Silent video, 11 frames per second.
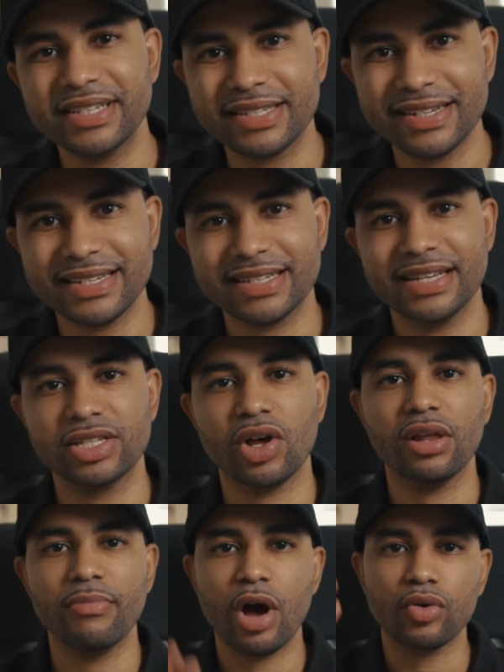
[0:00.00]
Business is
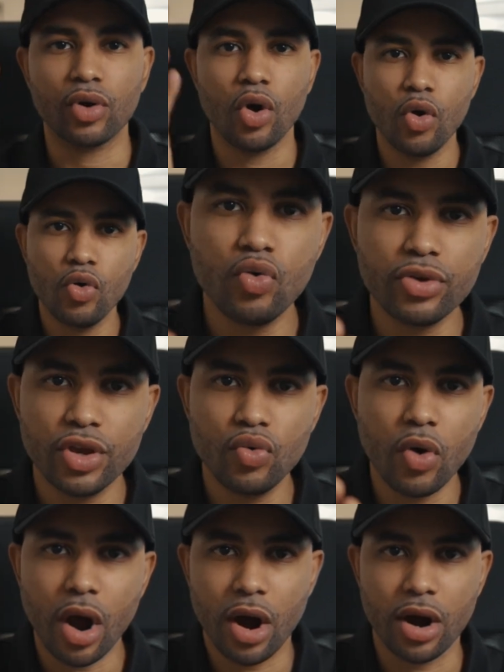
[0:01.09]
all about who
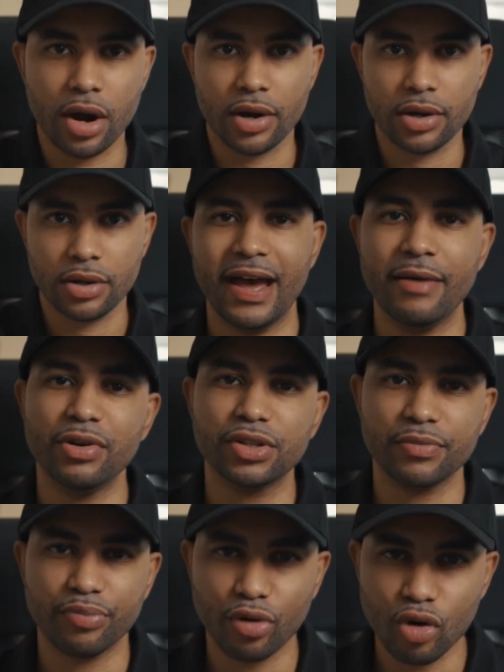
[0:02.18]
you are. I
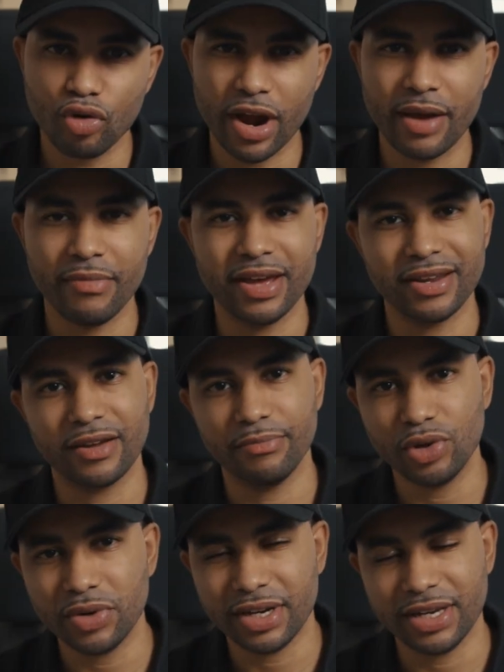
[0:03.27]
built a program and a
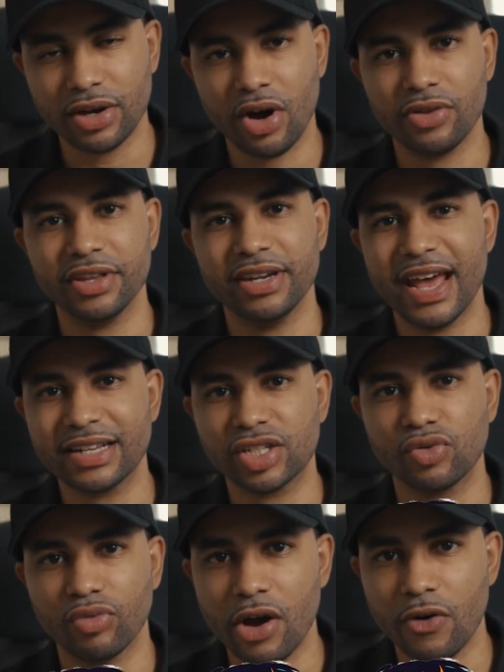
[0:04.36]
community called The
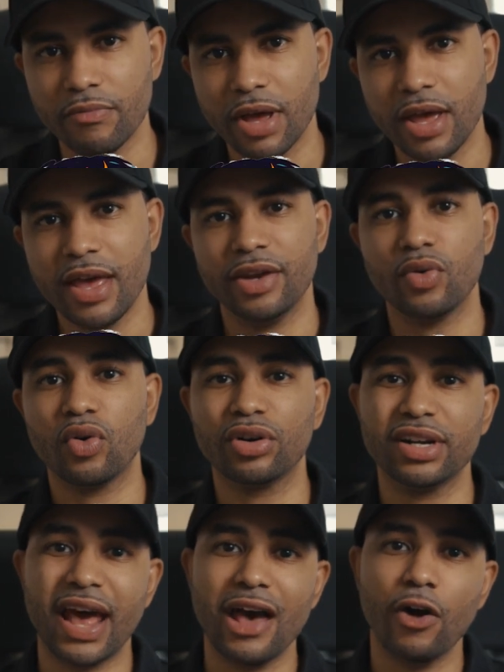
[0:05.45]
Next Realm in
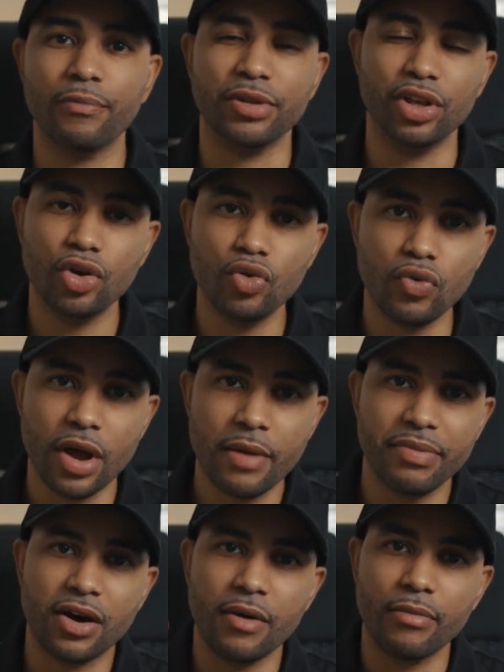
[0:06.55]
order to help you
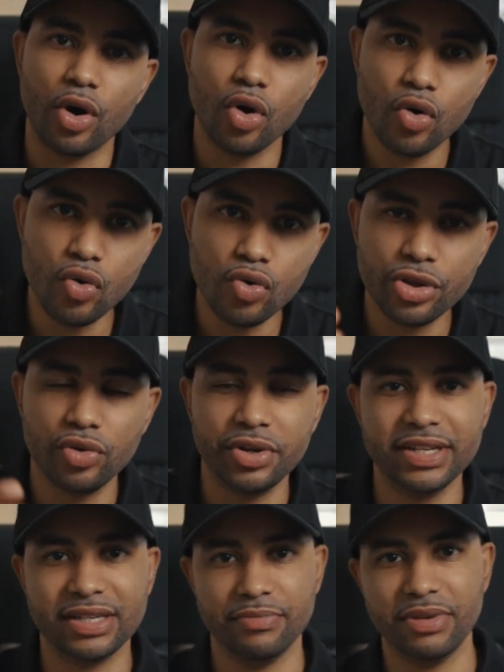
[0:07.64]
become who you
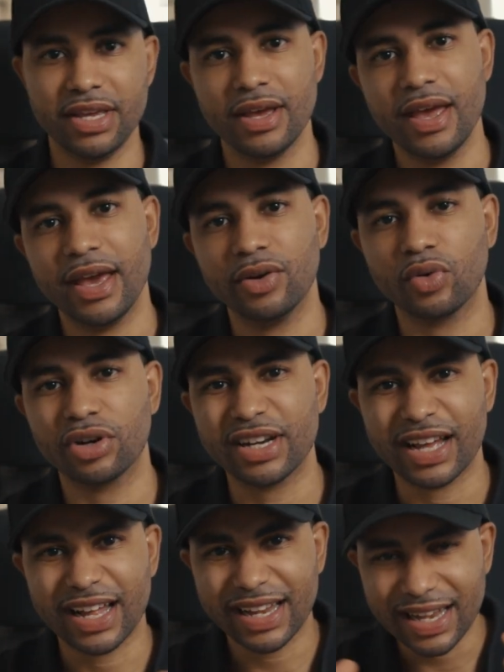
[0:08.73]
need to be in order
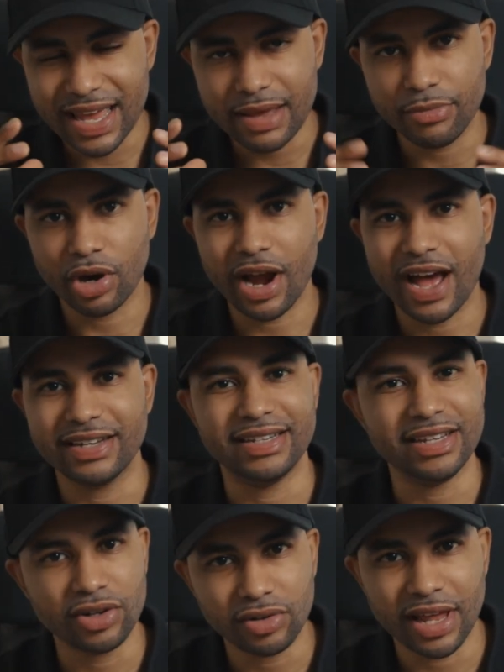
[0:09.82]
to claim your
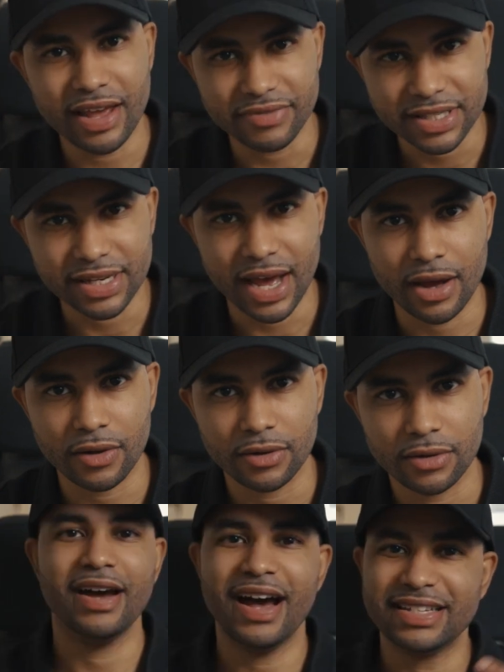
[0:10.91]
ideal lifestyle.
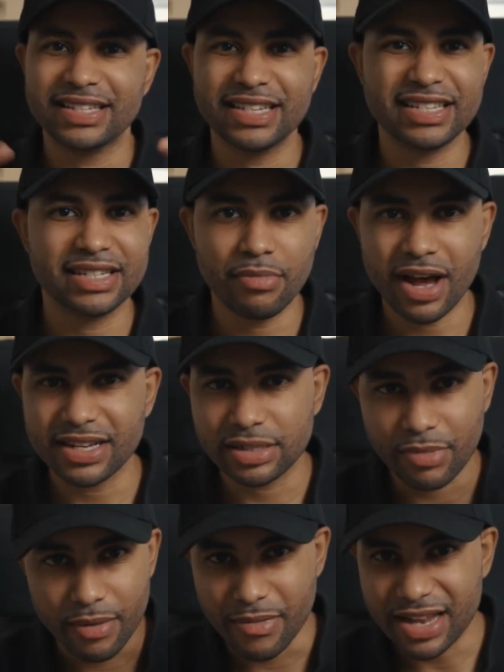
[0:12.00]
I systemized
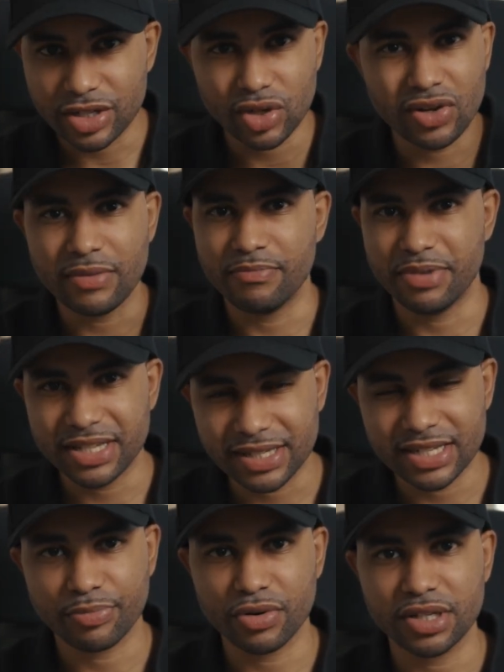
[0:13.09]
my mental and
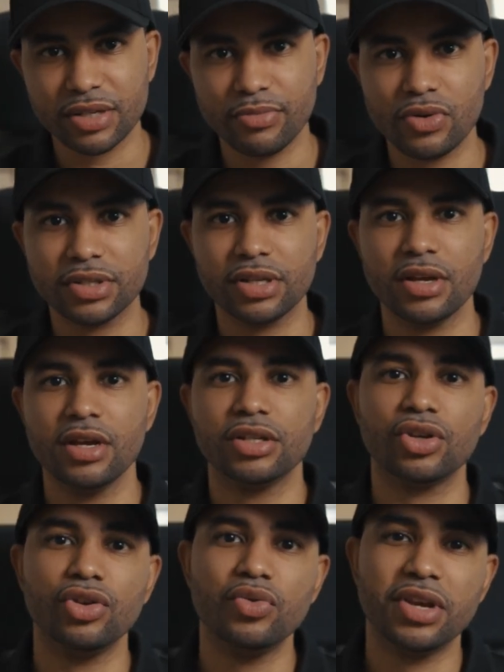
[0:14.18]
business principles
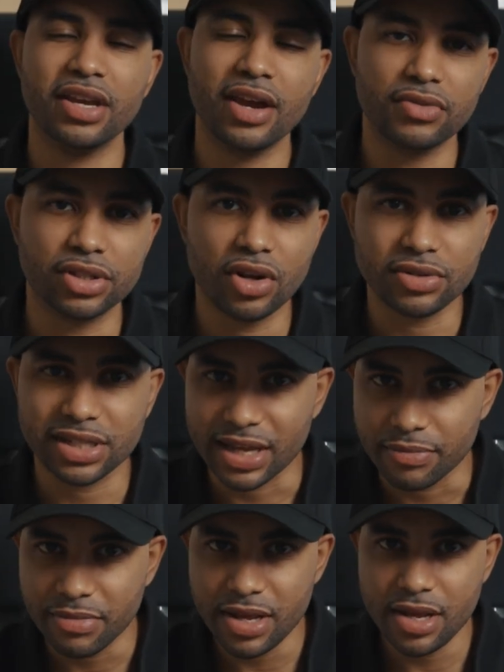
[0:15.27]
so you can get results
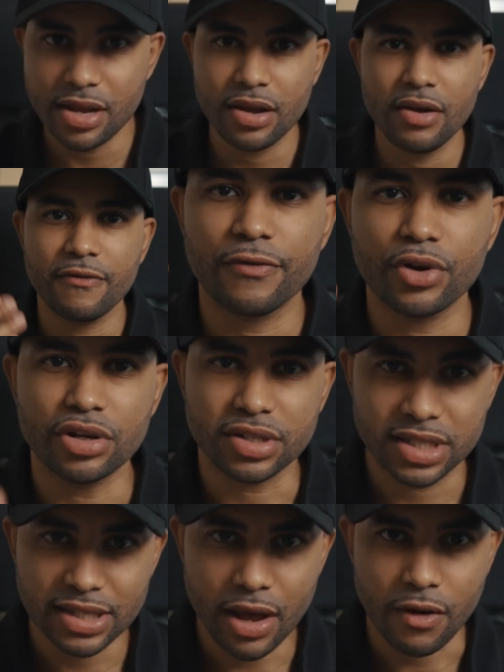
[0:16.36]
like me for
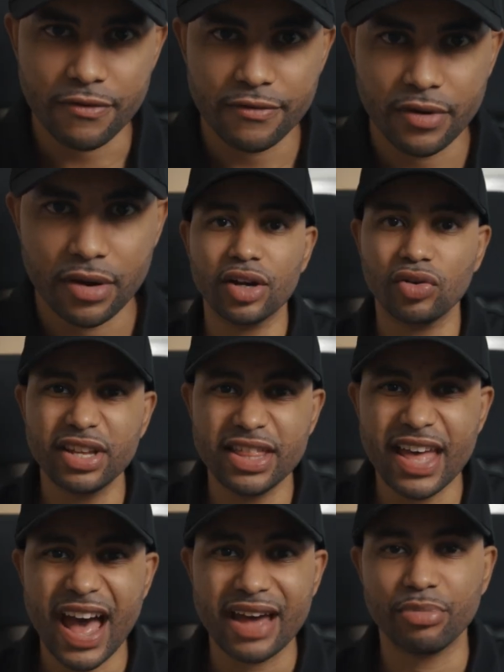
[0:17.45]
yourself. Not only
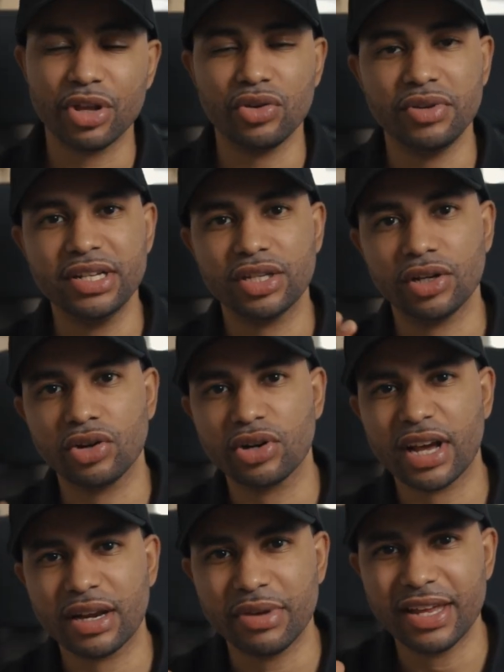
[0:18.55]
that, but you need to learn
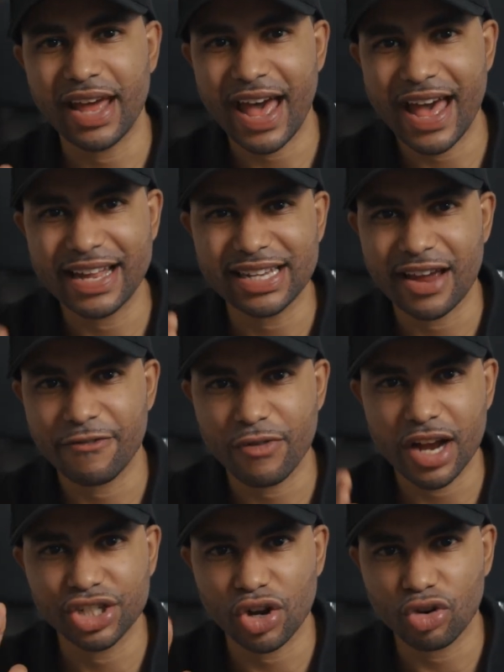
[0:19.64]
how to be an
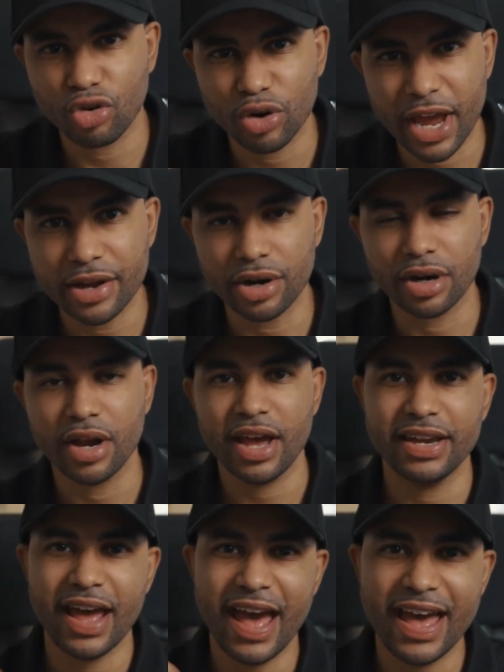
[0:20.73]
anti-fragile creator,
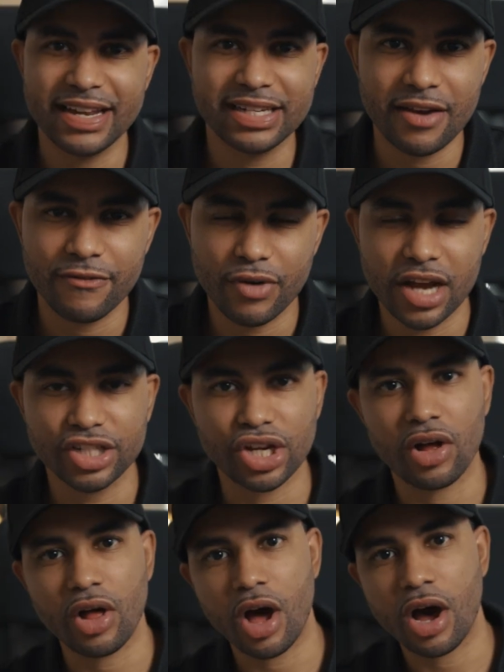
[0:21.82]
an
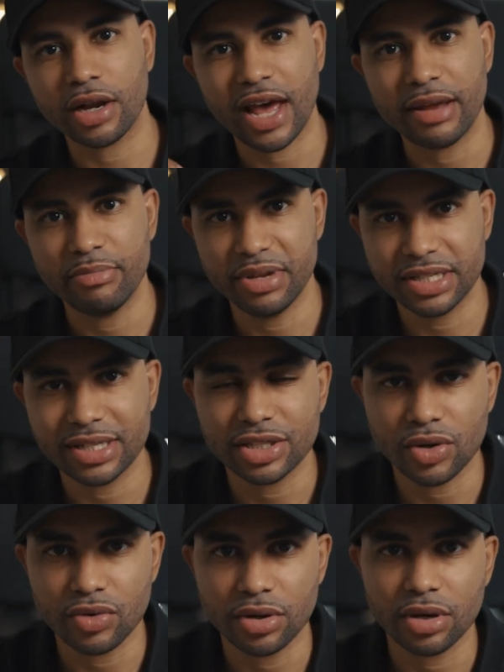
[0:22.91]
anti-fragile online
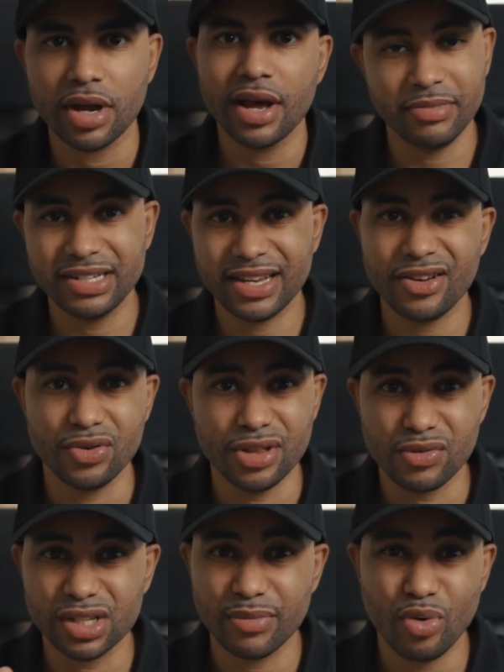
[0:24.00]
business owner. Let me tell you,
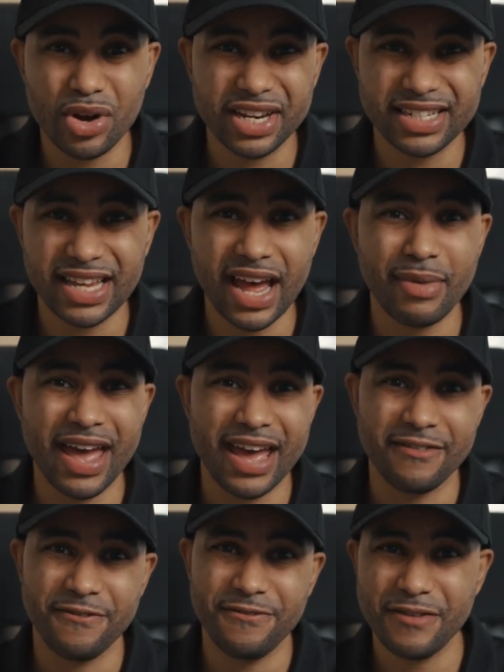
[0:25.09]
there was a point in time I
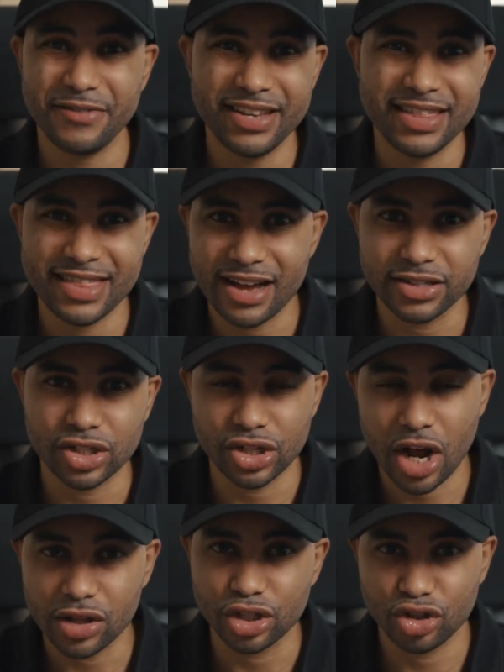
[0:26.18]
had
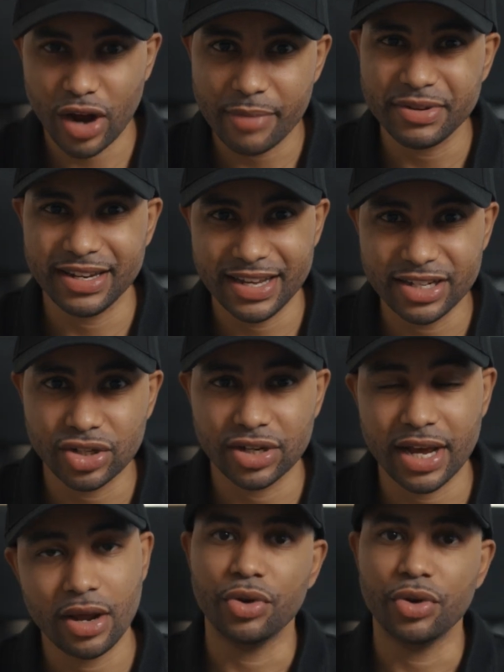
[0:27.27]
$50,000 trapped in the internet.